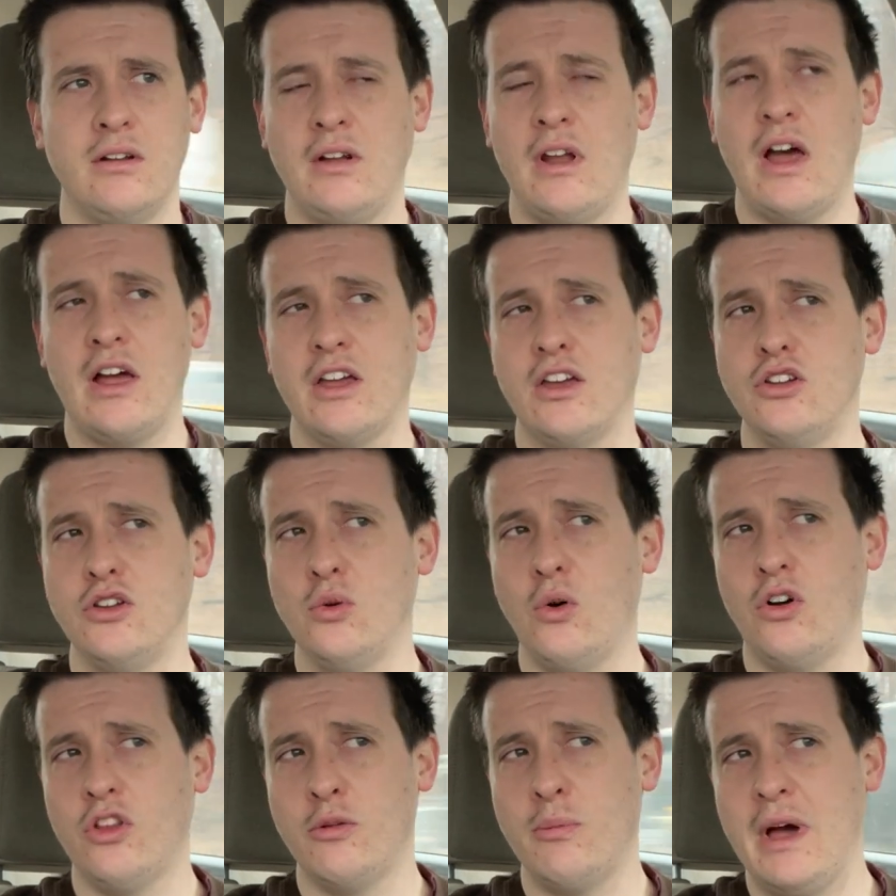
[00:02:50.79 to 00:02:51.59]
Now you can
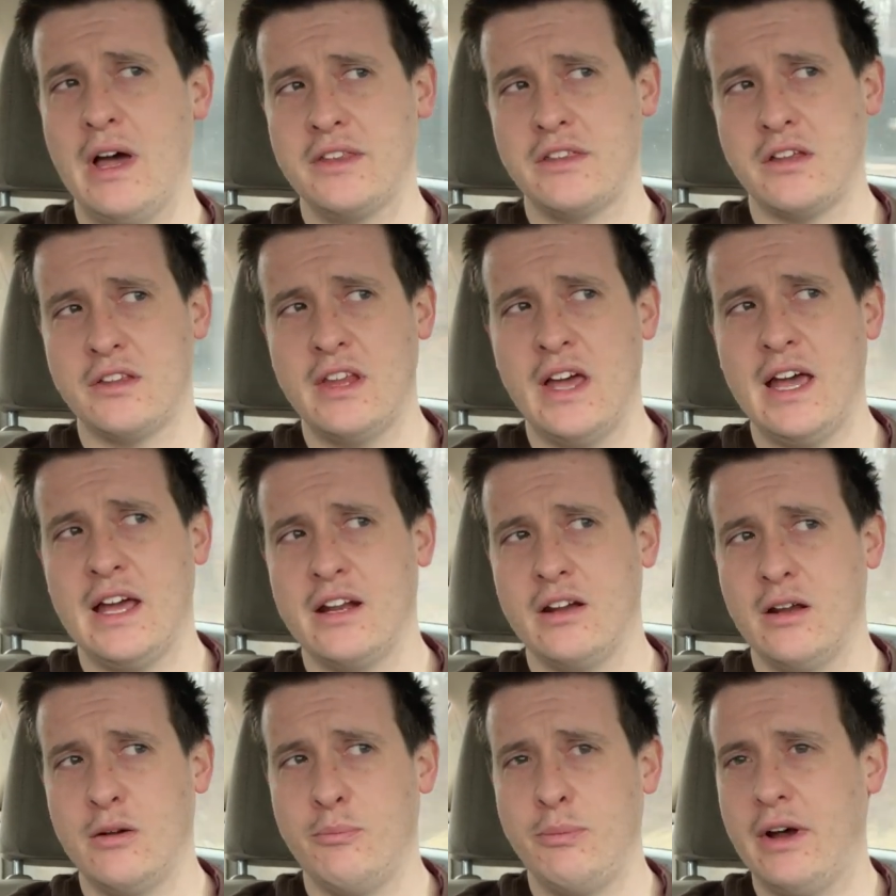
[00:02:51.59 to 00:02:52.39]
do all the math on
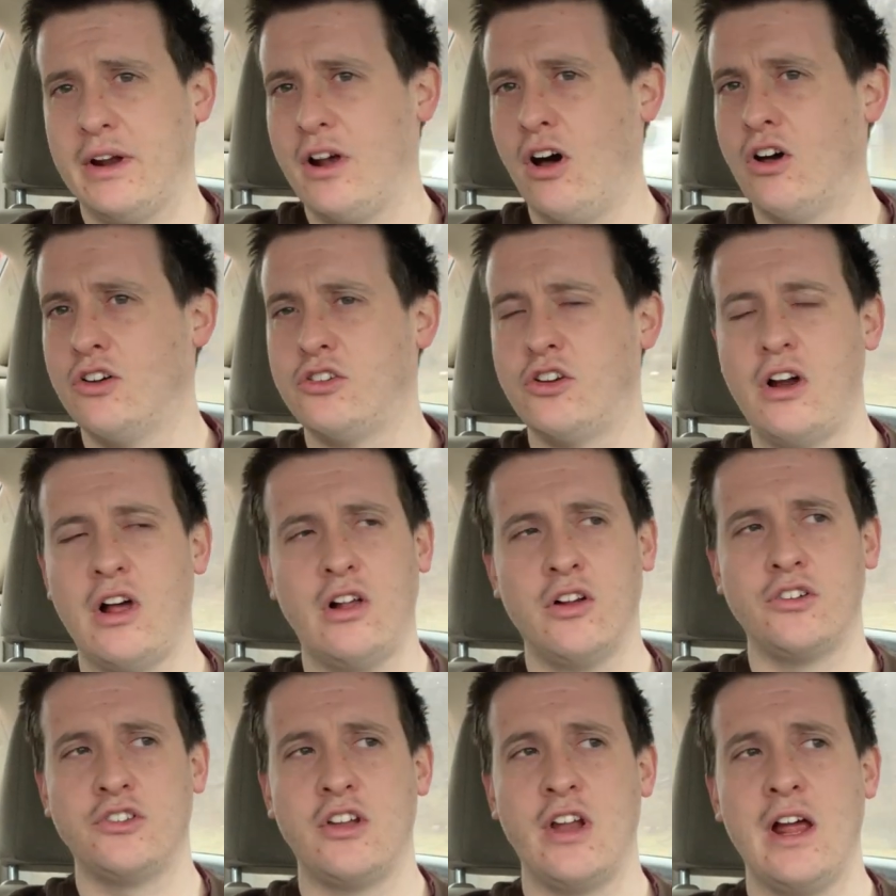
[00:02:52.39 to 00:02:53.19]
that, about
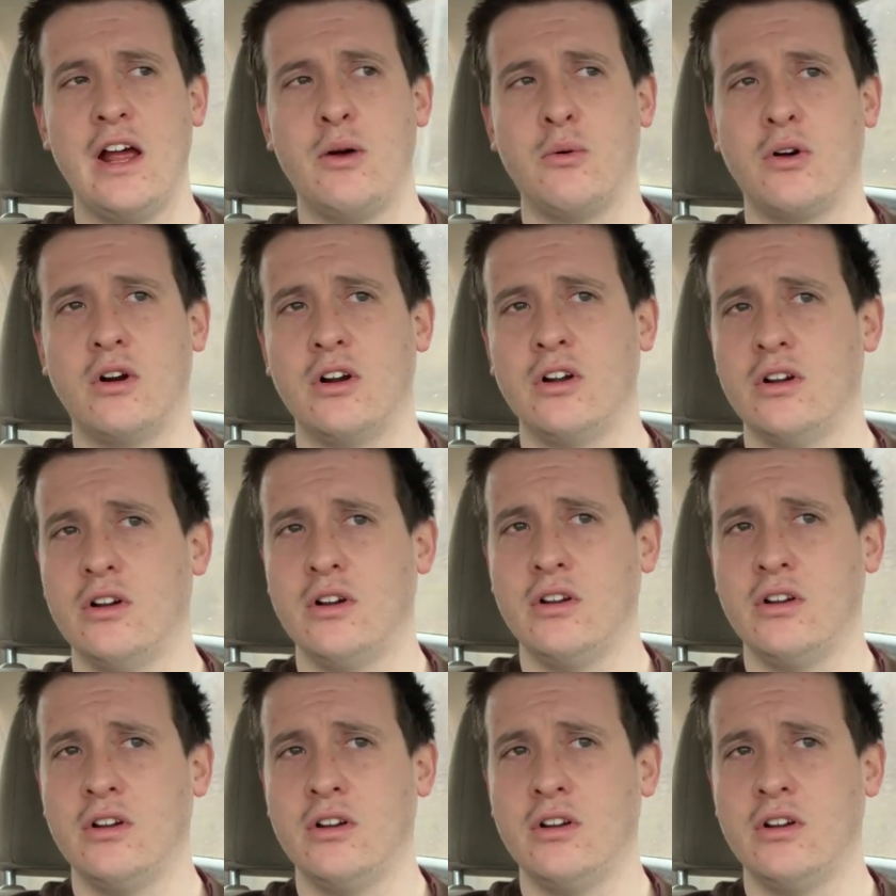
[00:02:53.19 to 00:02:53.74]
$100 an hour.